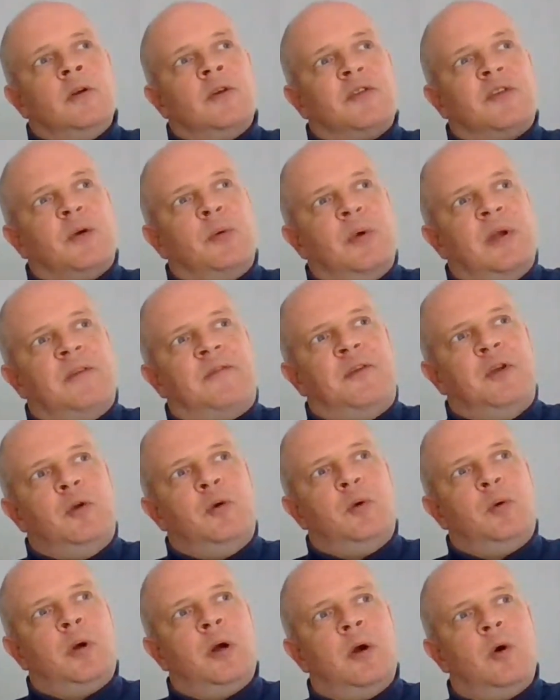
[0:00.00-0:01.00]
So if
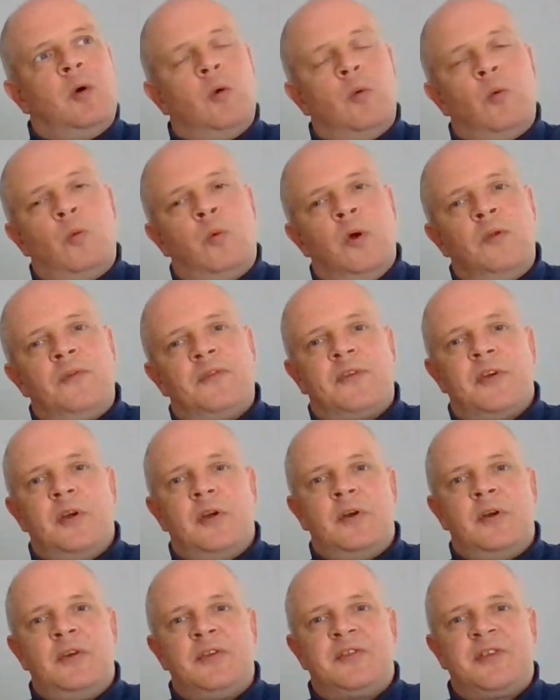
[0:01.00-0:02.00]
you want
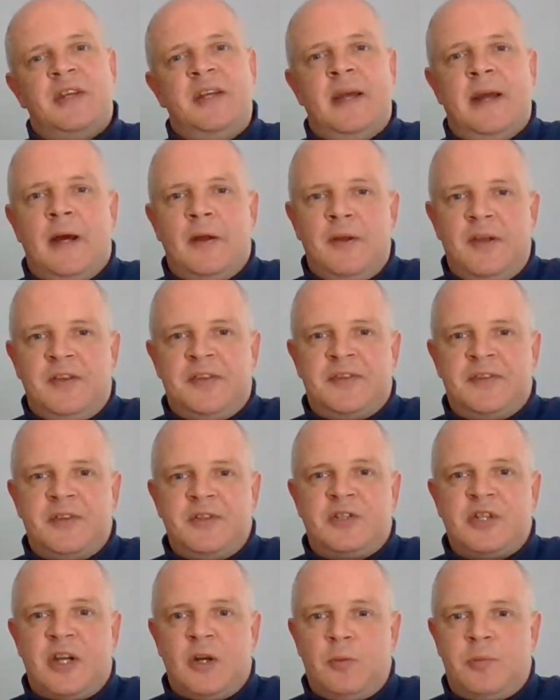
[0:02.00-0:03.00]
to see how this
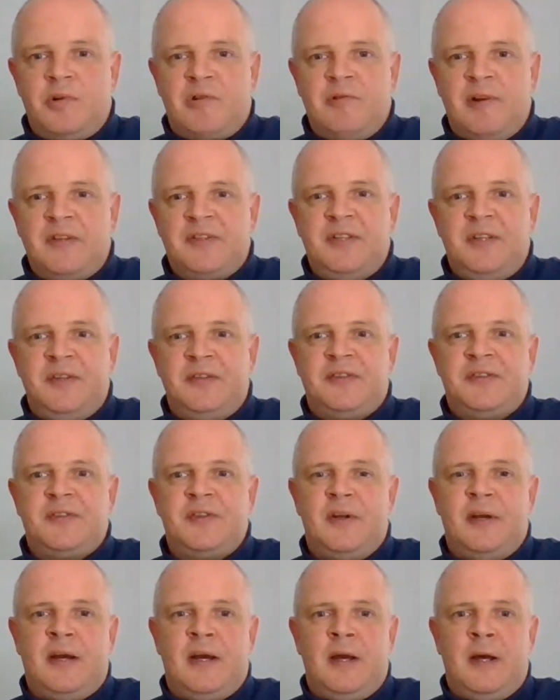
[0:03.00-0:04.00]
channel
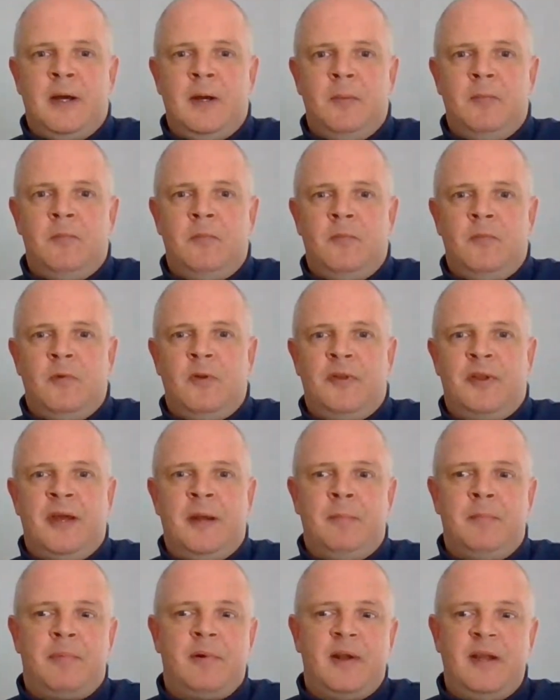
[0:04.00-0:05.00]
progresses,
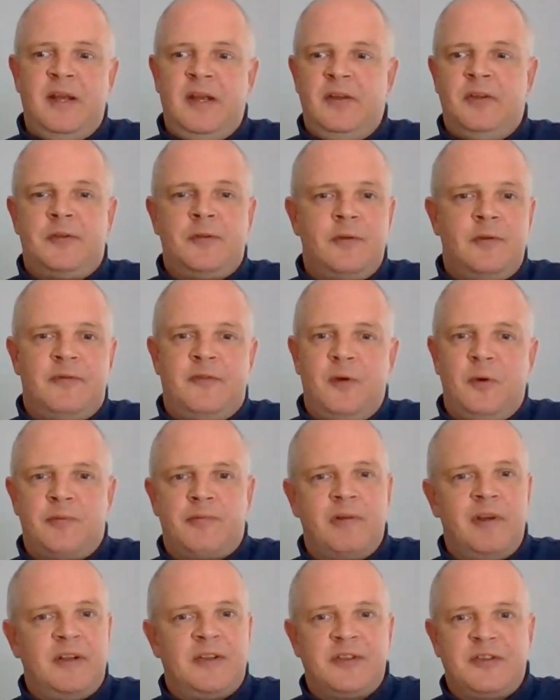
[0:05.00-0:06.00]
then please feel
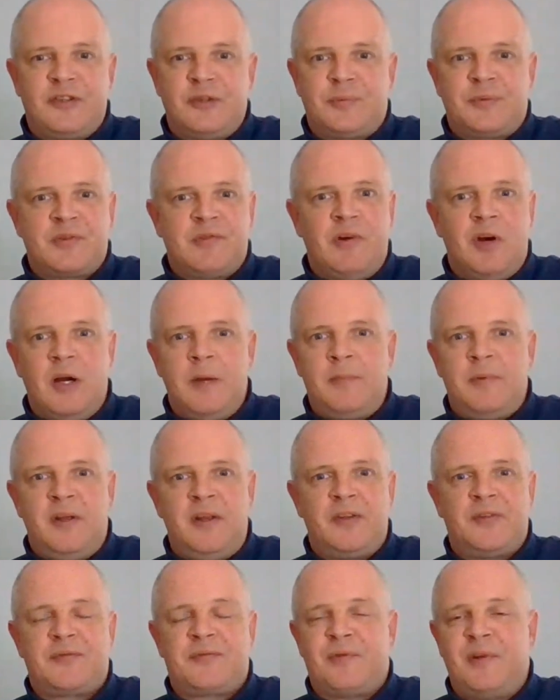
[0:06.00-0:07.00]
free to subscribe.
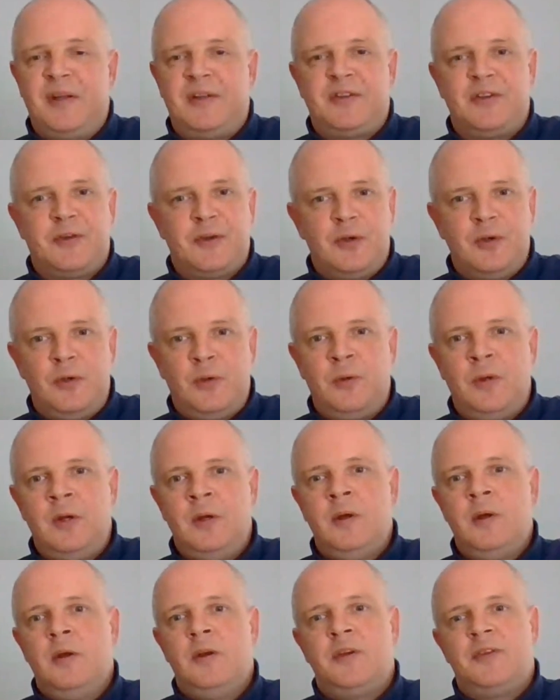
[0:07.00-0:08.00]
It's free to do.
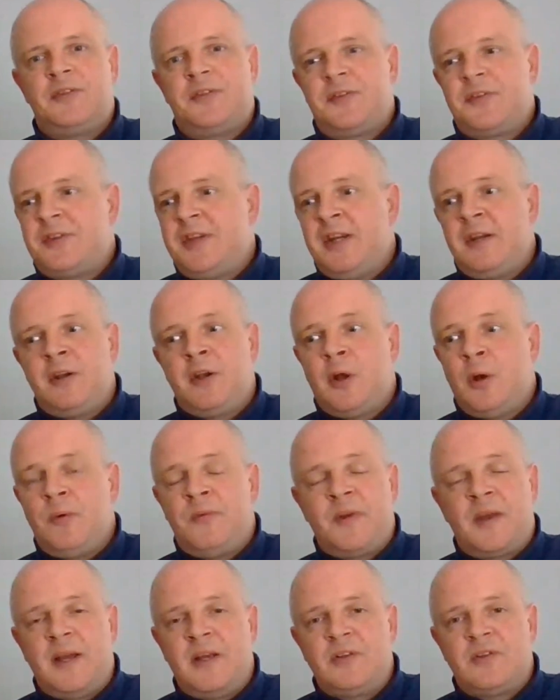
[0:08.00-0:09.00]
Stick the
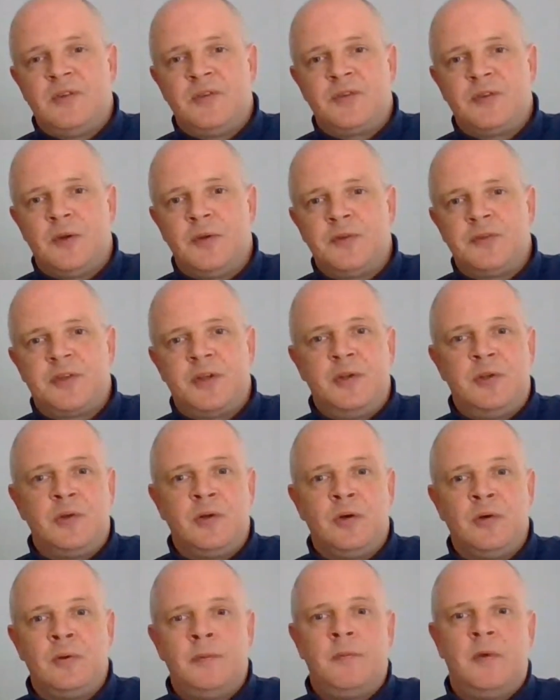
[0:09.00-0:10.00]
notifications on so
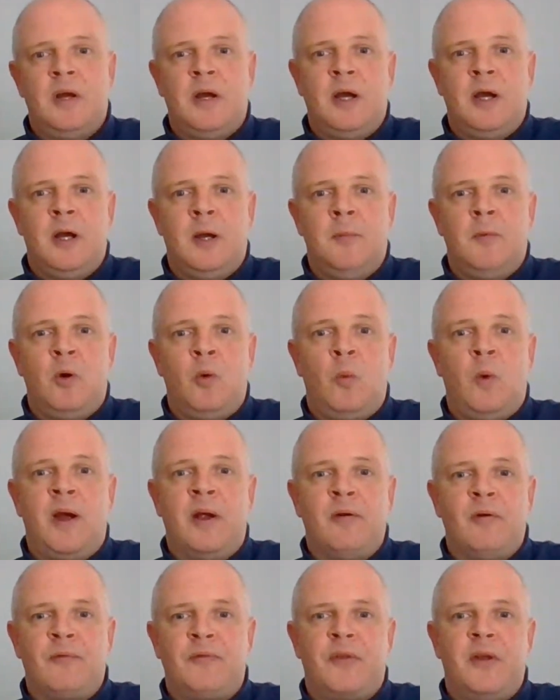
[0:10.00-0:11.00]
you're
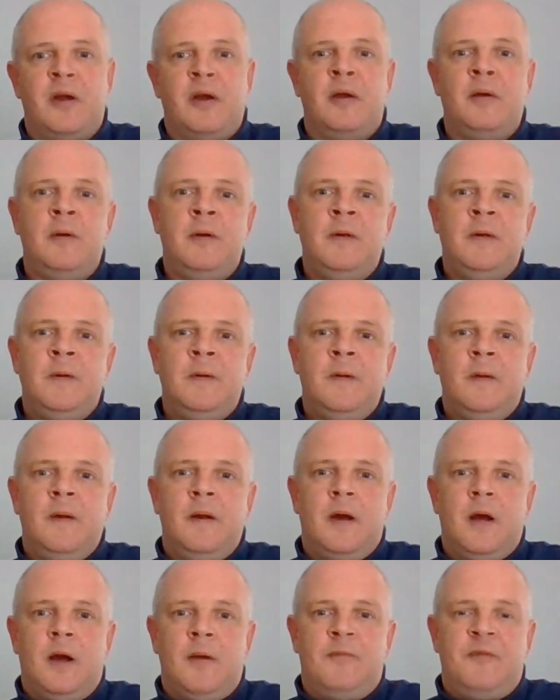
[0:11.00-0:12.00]
aware of the
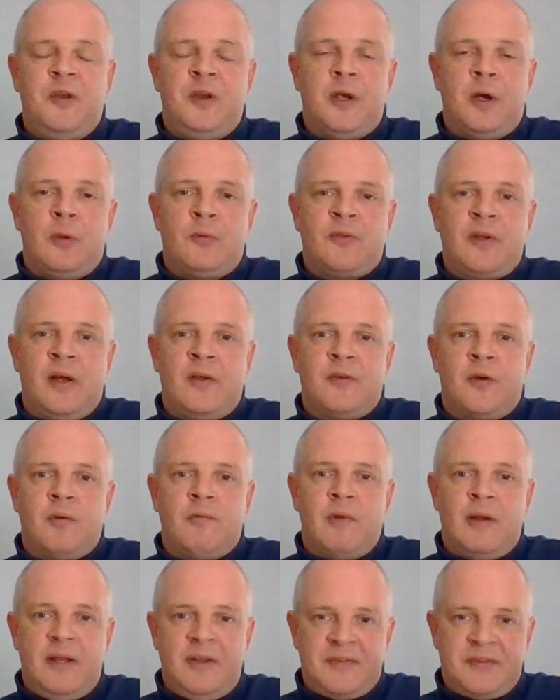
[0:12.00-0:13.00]
videos as I
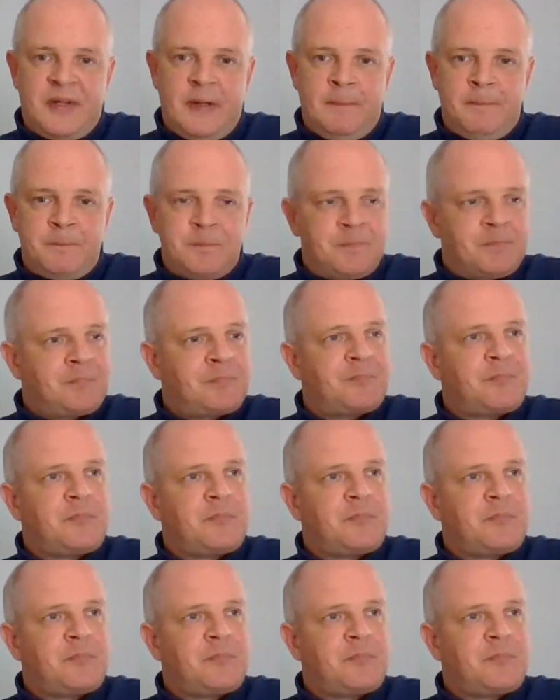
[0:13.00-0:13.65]
release them,